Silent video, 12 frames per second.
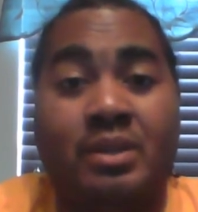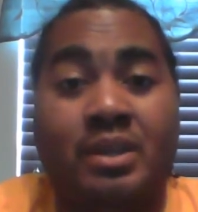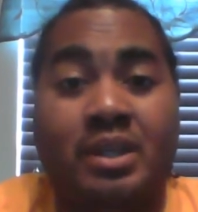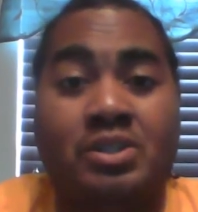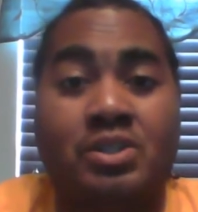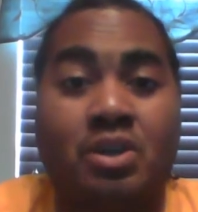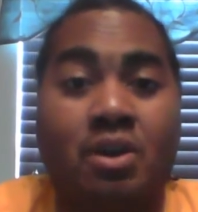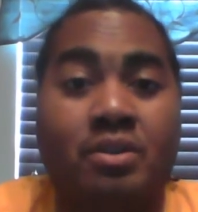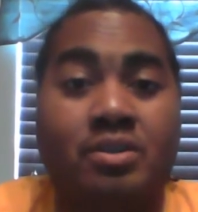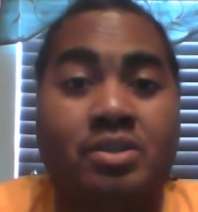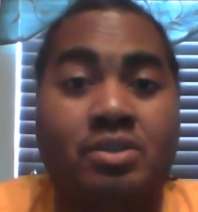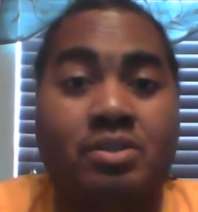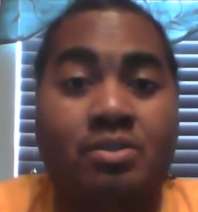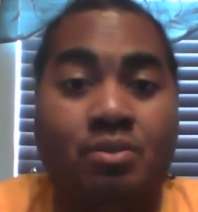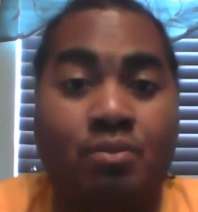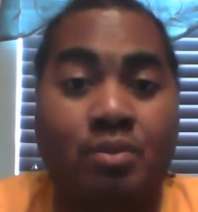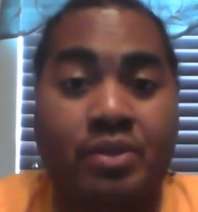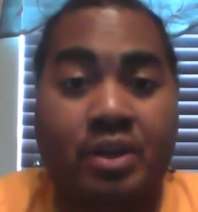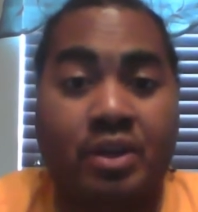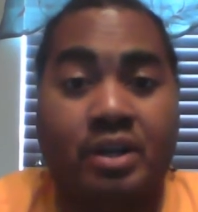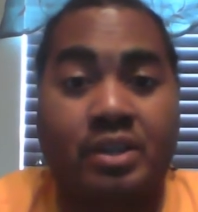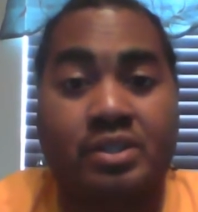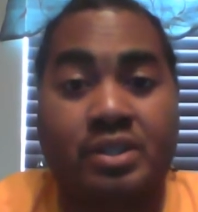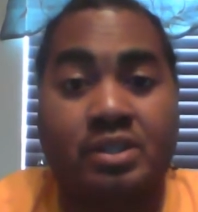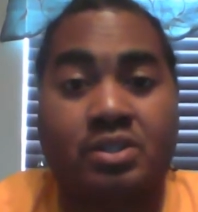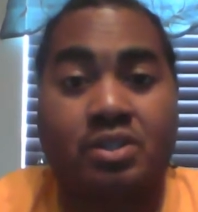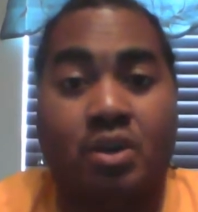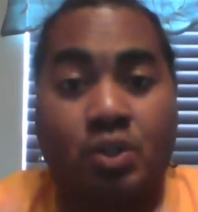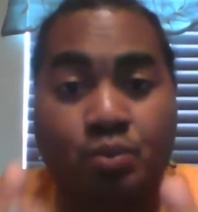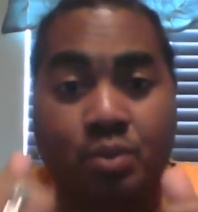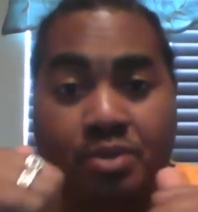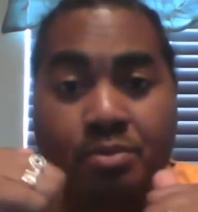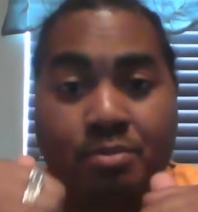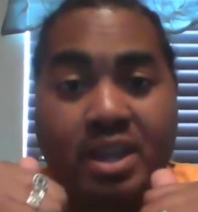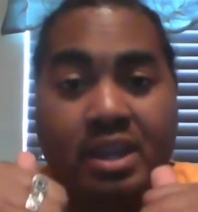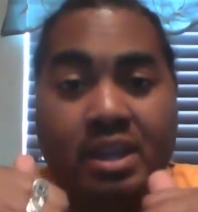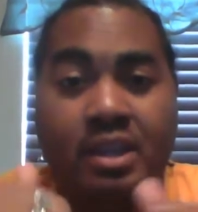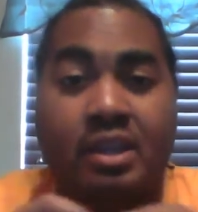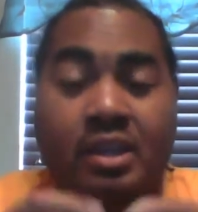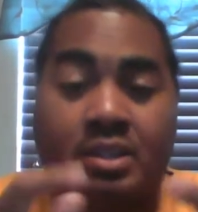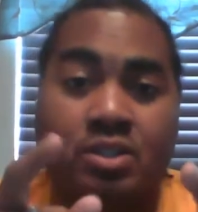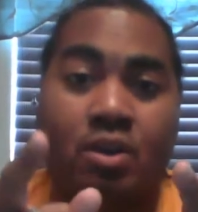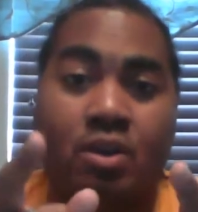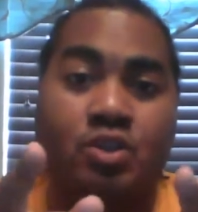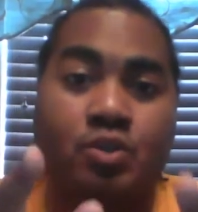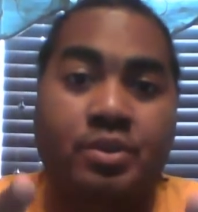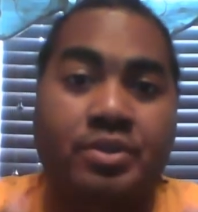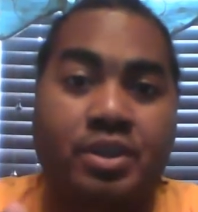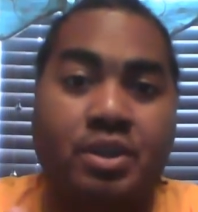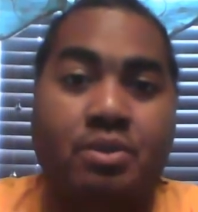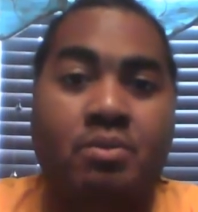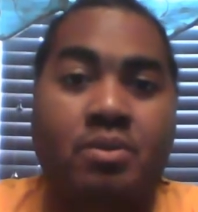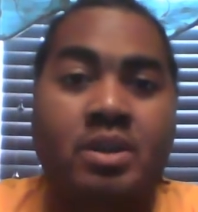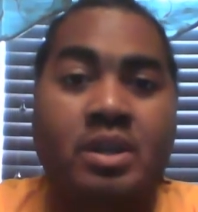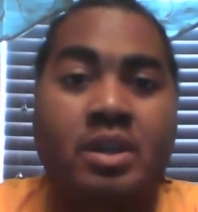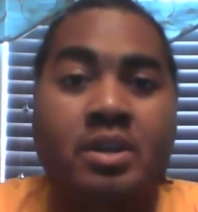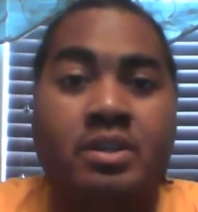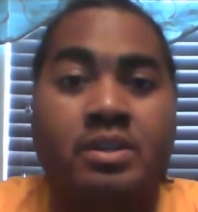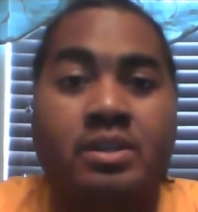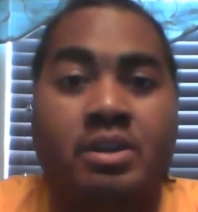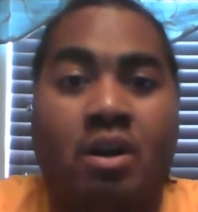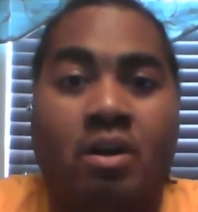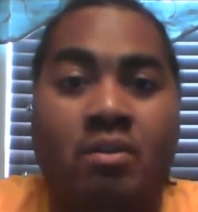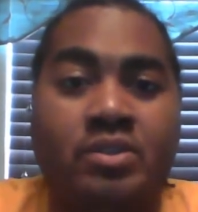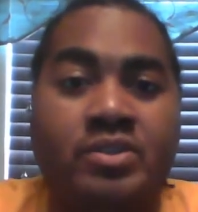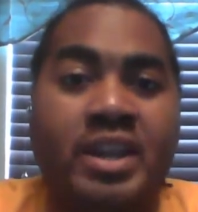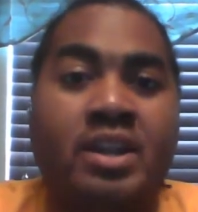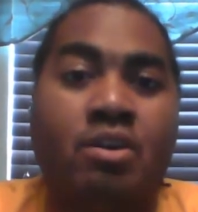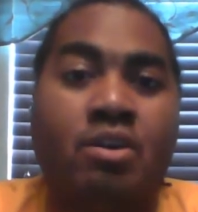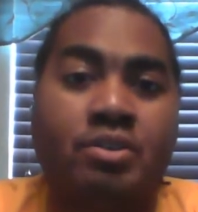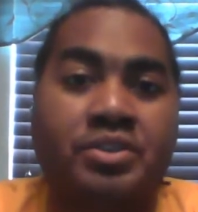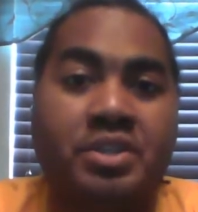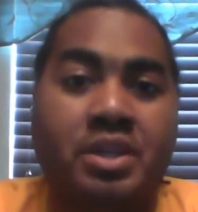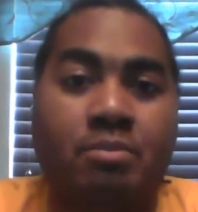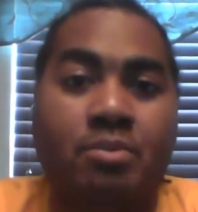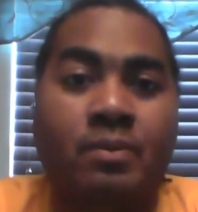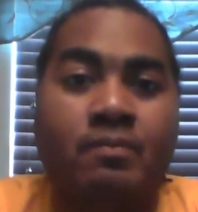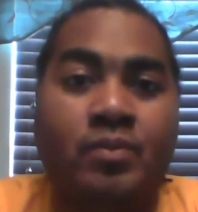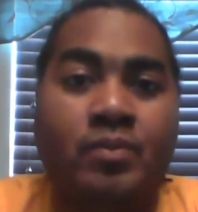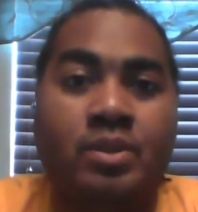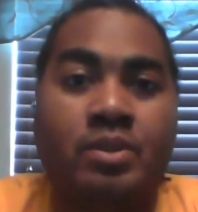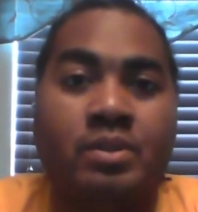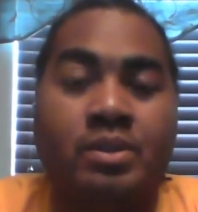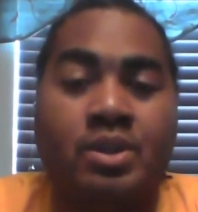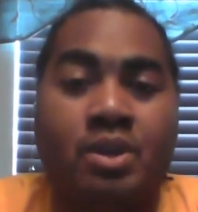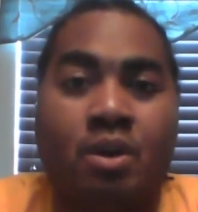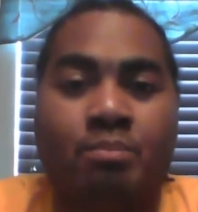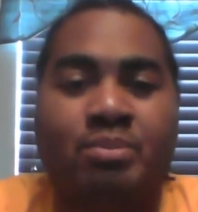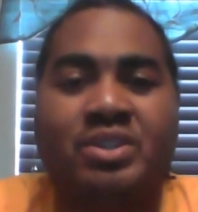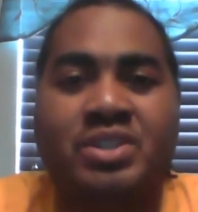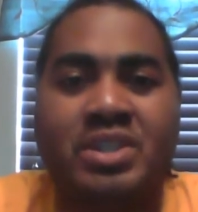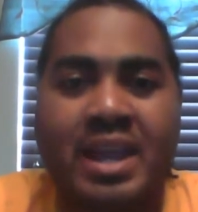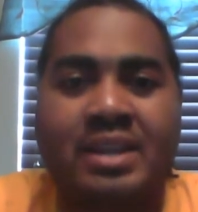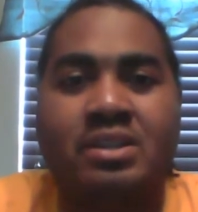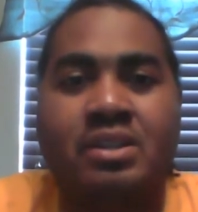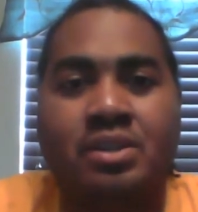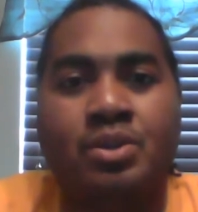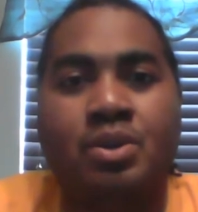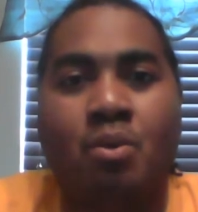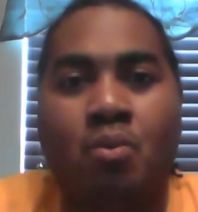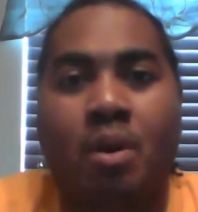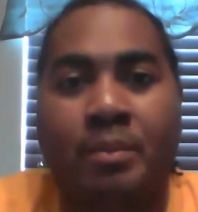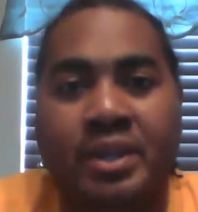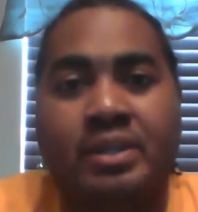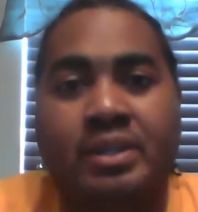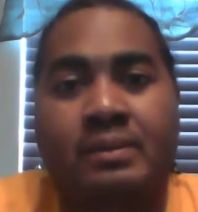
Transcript: it starts with us. It starts with me. It starts with you. You know, take ownership. You know, protect your woman.